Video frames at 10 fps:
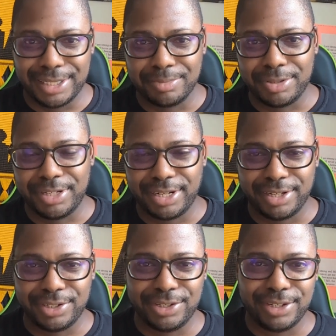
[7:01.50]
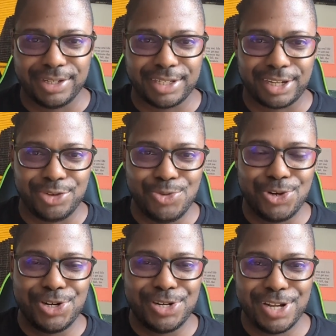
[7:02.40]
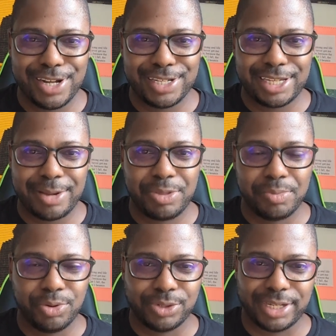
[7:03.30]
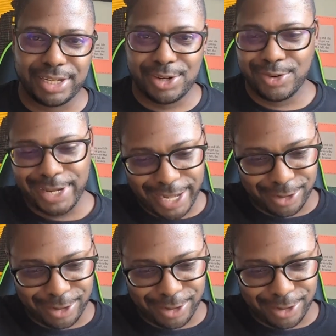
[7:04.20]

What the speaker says: in particular, it was like you could not escape the Bulls. Like, they had a